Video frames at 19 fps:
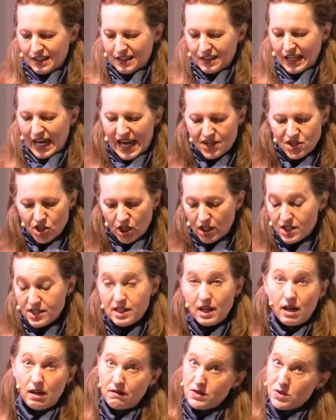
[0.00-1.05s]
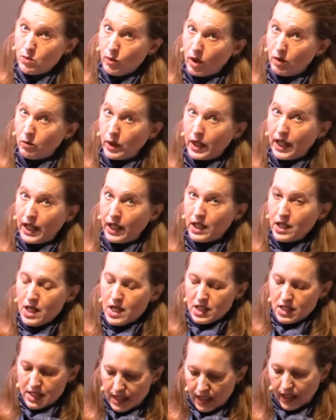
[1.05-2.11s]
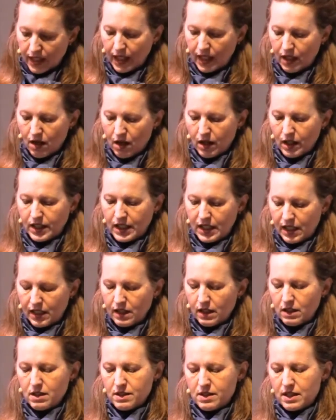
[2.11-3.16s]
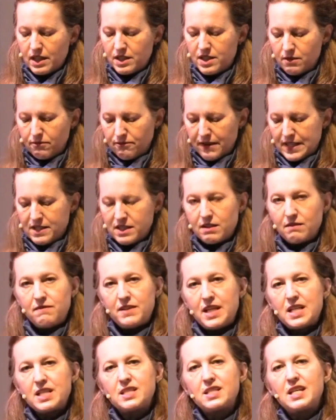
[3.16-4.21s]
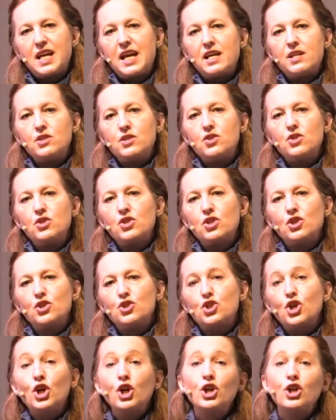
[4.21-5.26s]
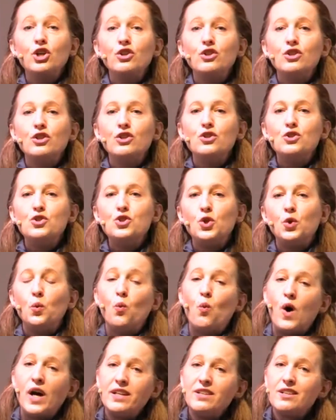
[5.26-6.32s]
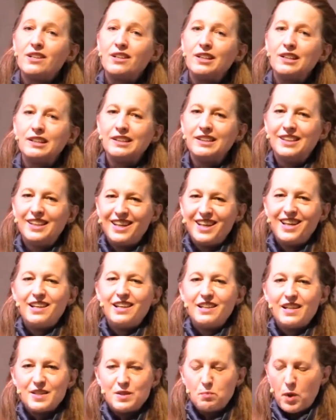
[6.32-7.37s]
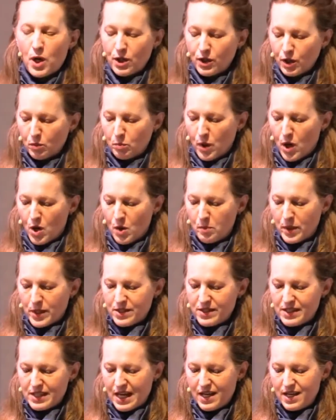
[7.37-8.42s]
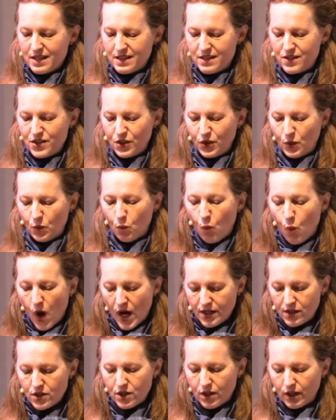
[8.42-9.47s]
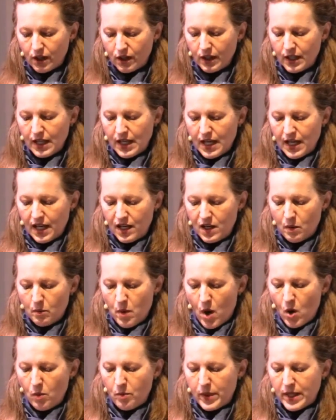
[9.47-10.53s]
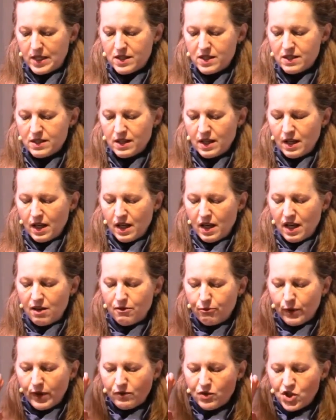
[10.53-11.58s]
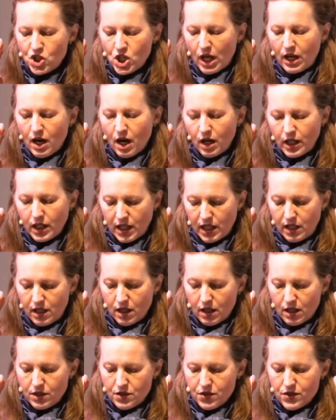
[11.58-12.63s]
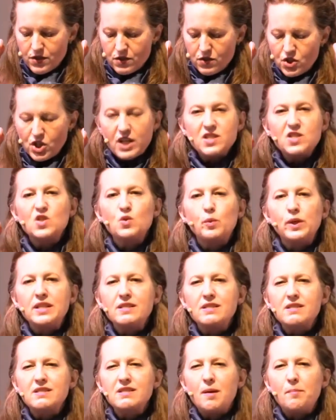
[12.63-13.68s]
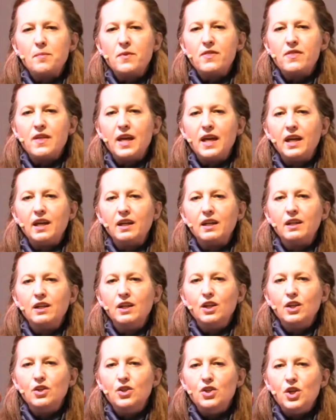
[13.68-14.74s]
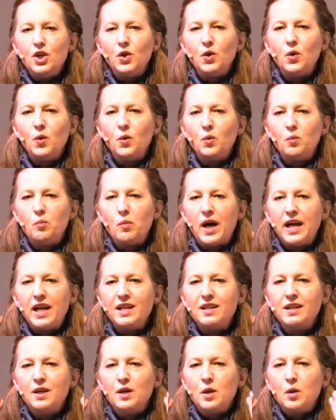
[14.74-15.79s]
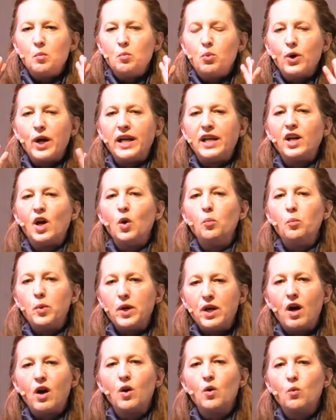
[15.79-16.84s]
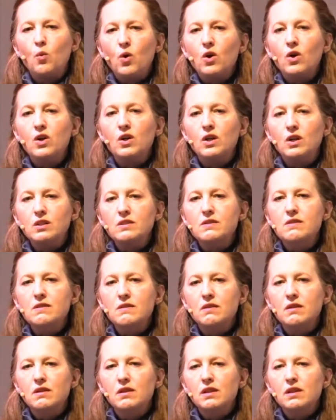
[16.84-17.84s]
Catch ourselves when we dig in our heels in defensiveness and turn to wonder, as Parker Palmer says, to wonder in a moment if we've shut our ears just when something new might break open our world,